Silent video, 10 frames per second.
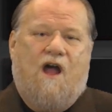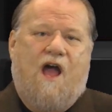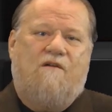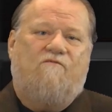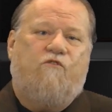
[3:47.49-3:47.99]

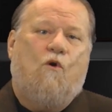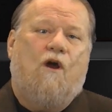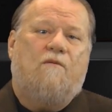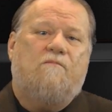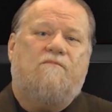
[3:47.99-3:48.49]
Item
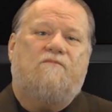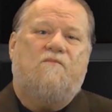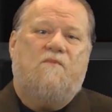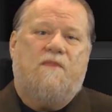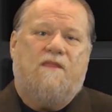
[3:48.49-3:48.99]
4.
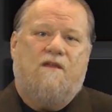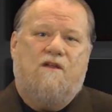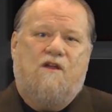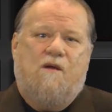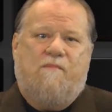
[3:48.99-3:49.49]

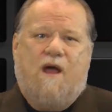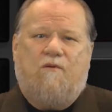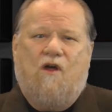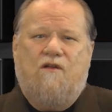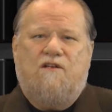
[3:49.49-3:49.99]

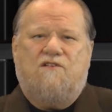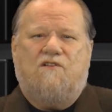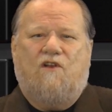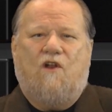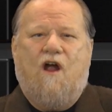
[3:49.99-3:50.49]
Babylon is
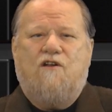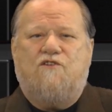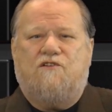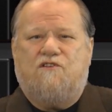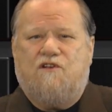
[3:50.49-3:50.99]
the
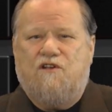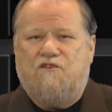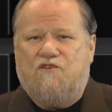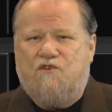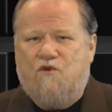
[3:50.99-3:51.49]
largest
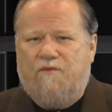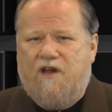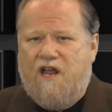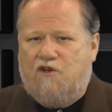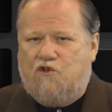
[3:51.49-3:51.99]
consumer
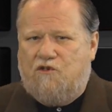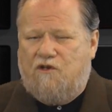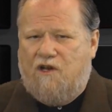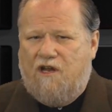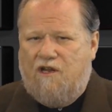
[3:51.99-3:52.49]

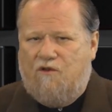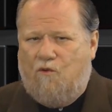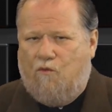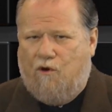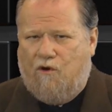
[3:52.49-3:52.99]
nation in the
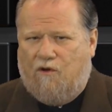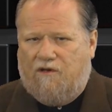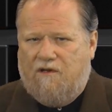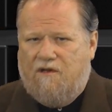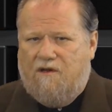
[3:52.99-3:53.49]
world.
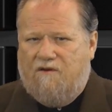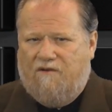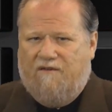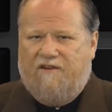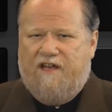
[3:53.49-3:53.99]

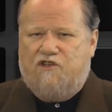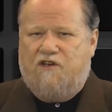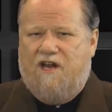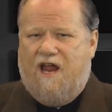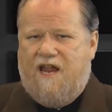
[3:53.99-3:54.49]

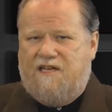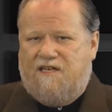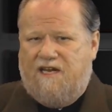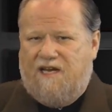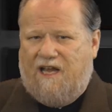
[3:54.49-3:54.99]
Revelation
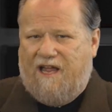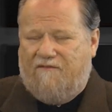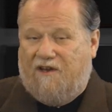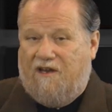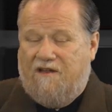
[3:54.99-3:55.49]

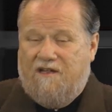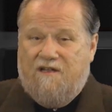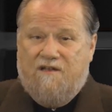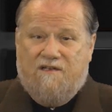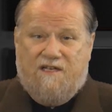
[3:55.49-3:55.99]
18:11.
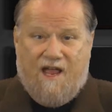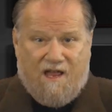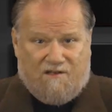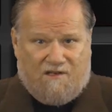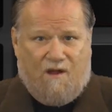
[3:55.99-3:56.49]

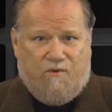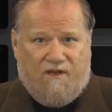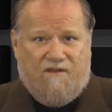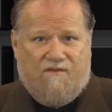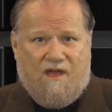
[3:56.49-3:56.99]
Yes, I
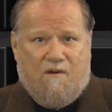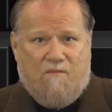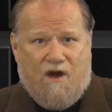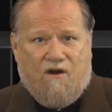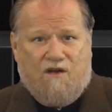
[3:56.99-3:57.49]
believe that
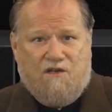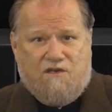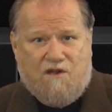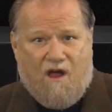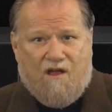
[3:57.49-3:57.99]
America
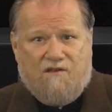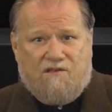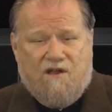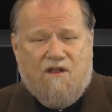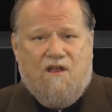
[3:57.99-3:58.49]

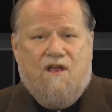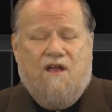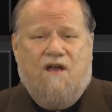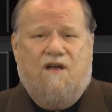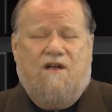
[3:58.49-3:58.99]
does
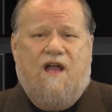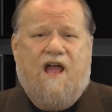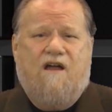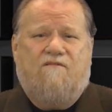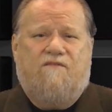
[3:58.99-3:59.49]

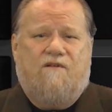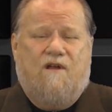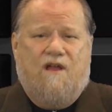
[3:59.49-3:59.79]
have